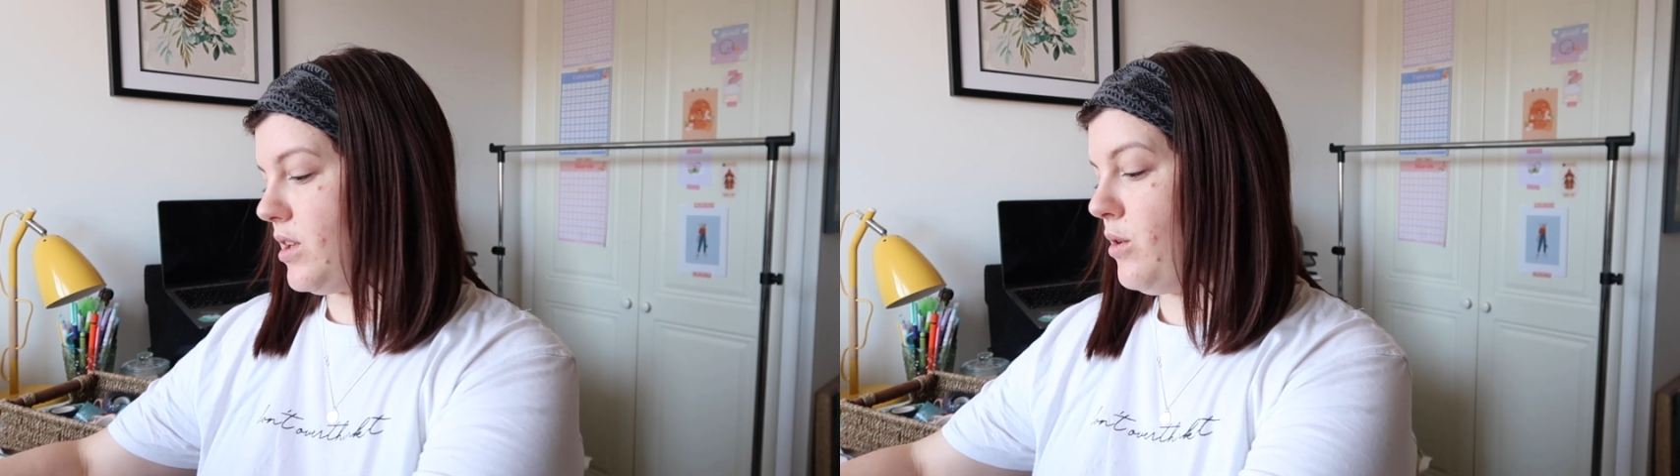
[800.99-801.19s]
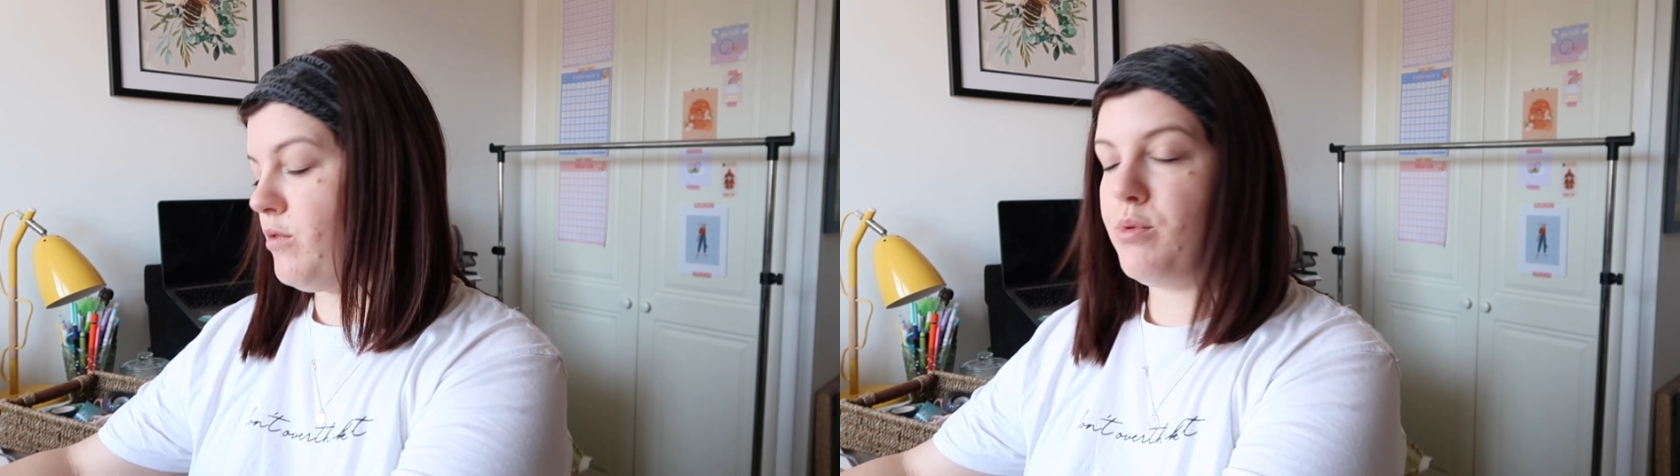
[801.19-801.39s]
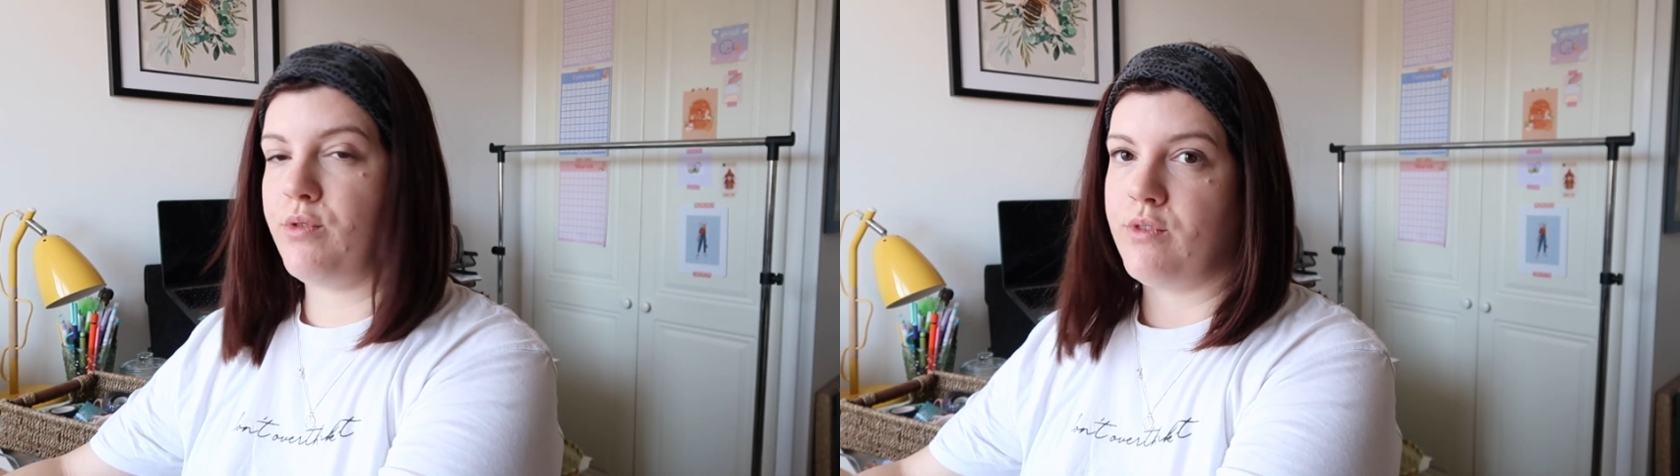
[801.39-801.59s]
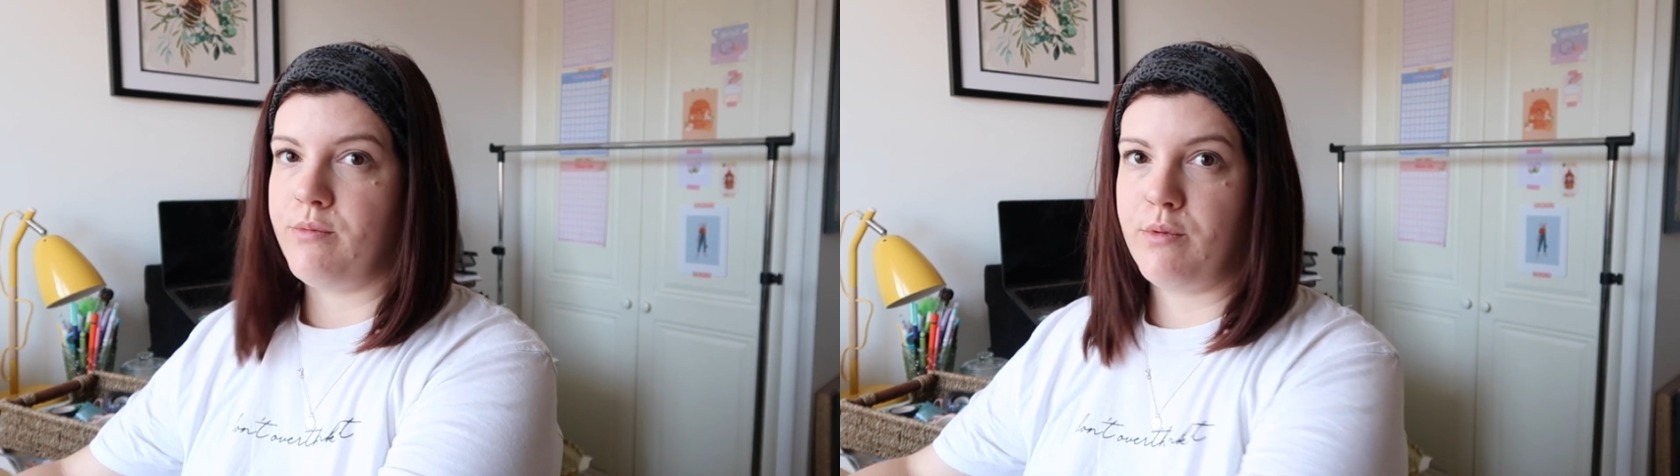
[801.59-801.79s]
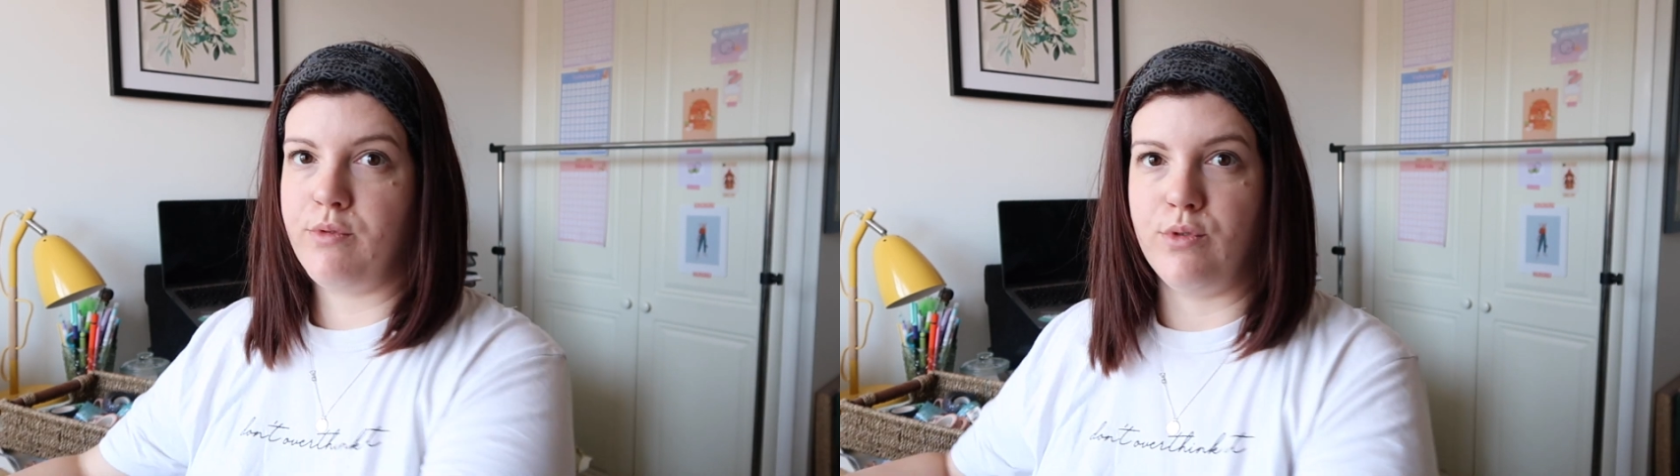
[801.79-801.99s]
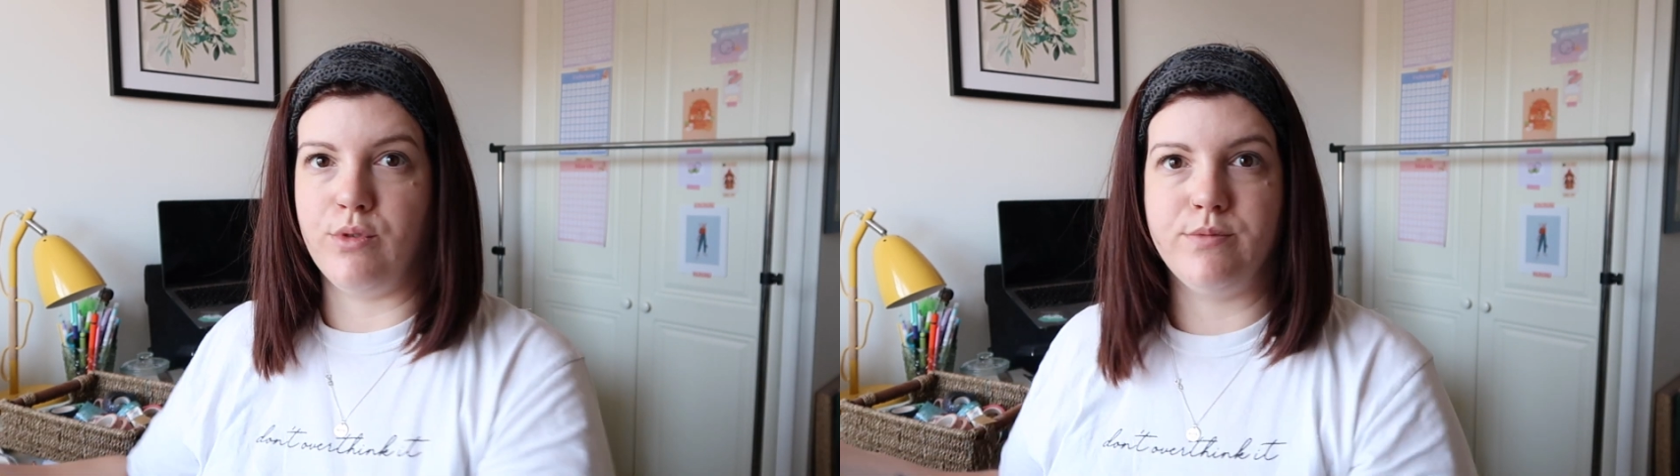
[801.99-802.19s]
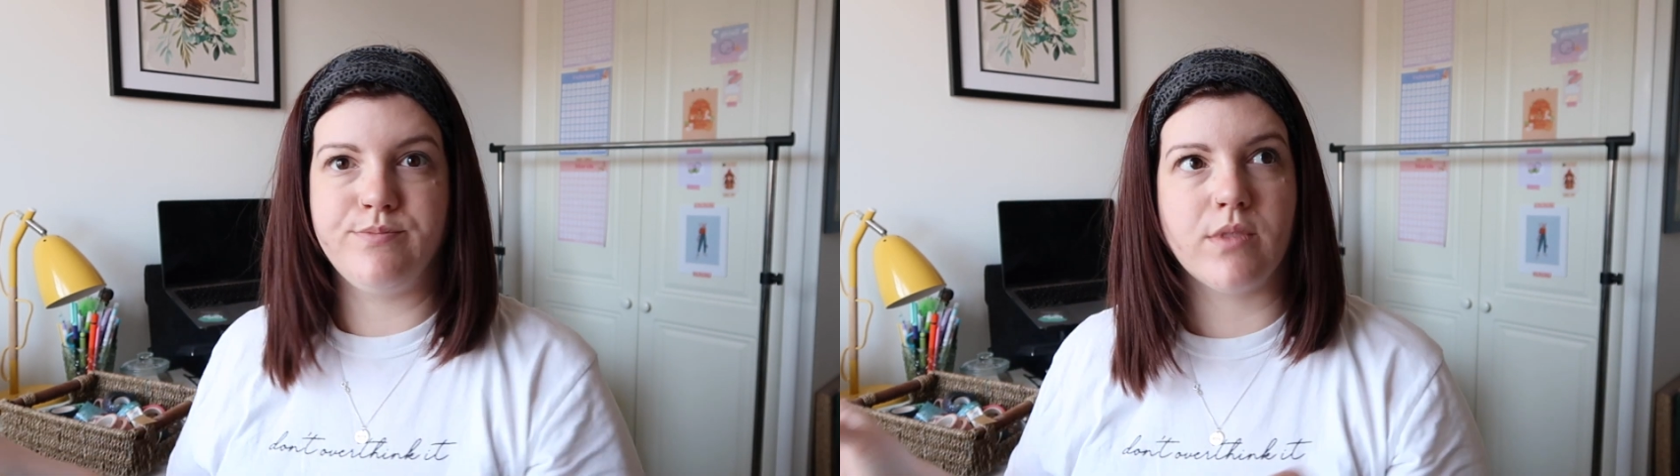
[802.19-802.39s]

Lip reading: who I've bought from before.